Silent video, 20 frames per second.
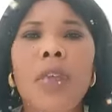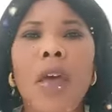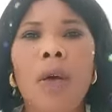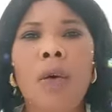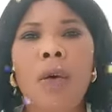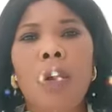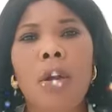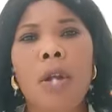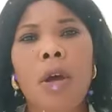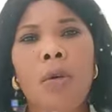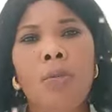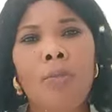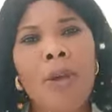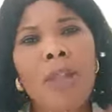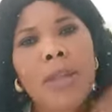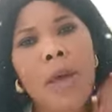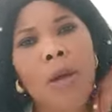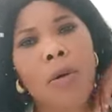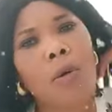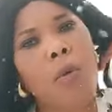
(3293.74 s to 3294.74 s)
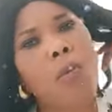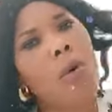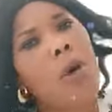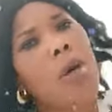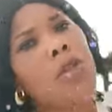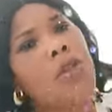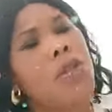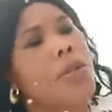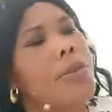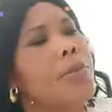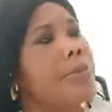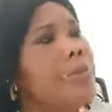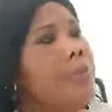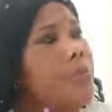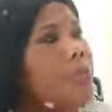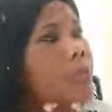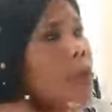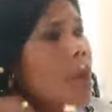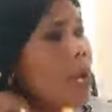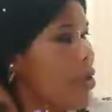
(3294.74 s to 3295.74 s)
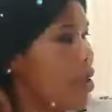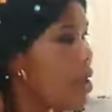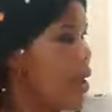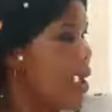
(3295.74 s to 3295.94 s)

They go wrong, make them go watch. Don't be like.